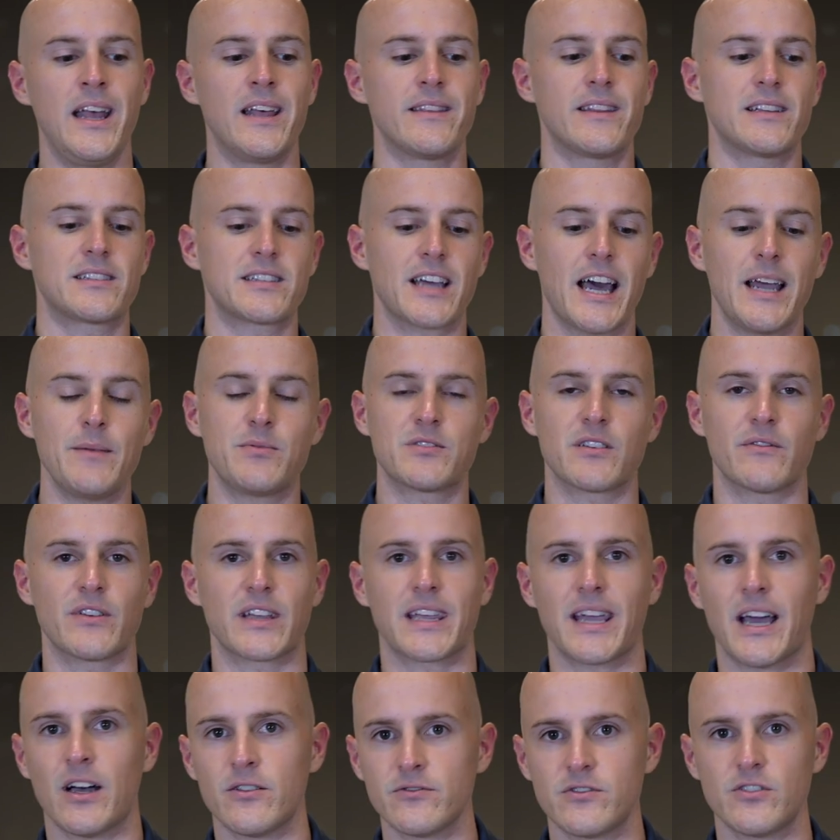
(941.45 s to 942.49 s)
the types of
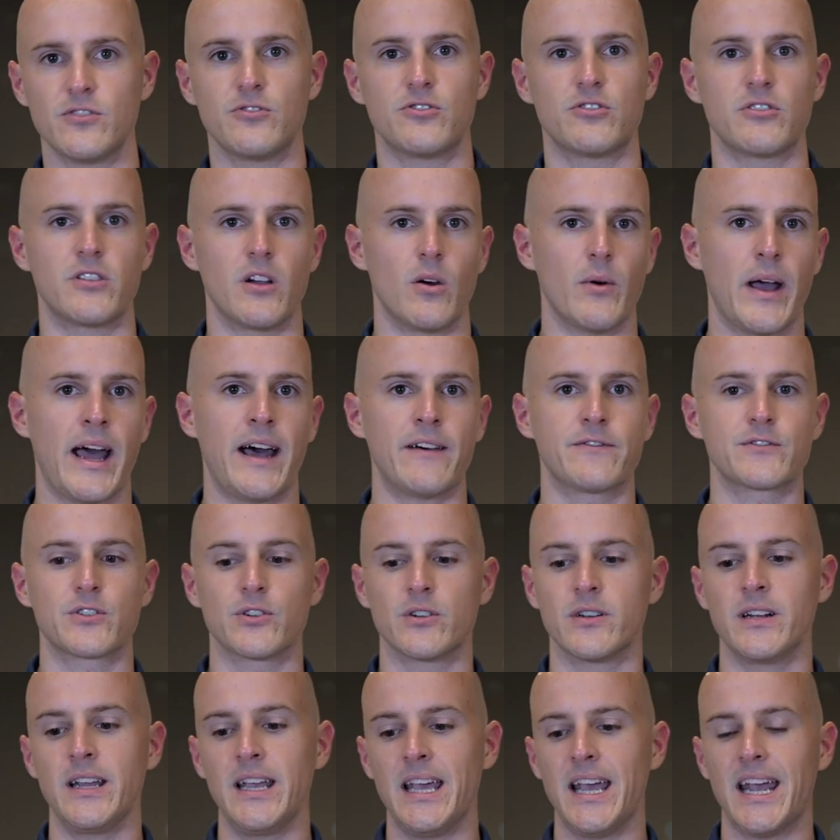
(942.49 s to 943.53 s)
accounts you should go
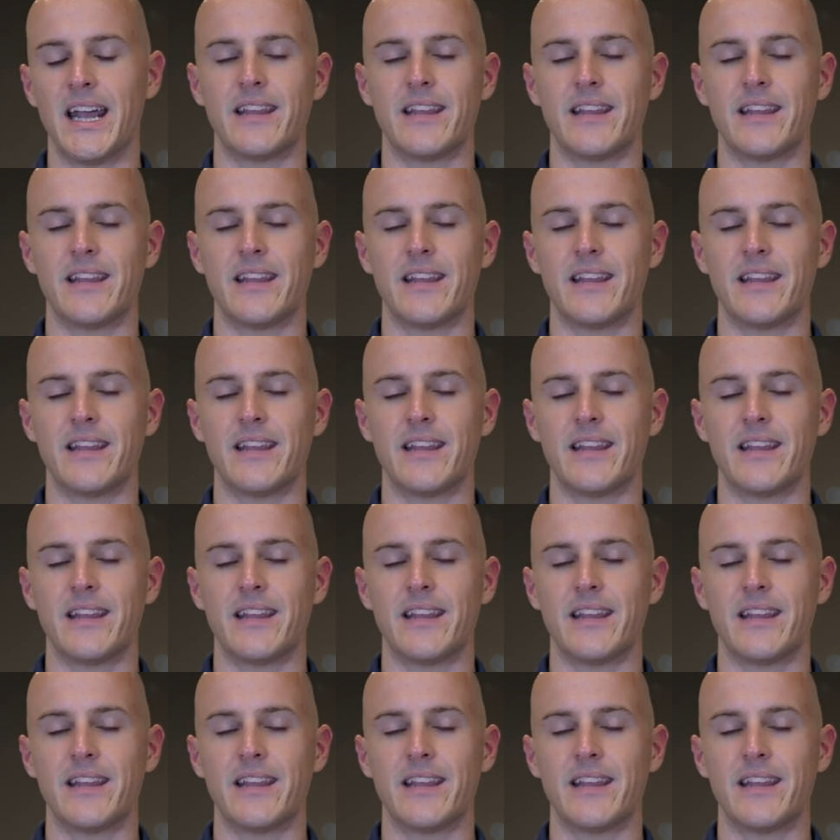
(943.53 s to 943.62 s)
after,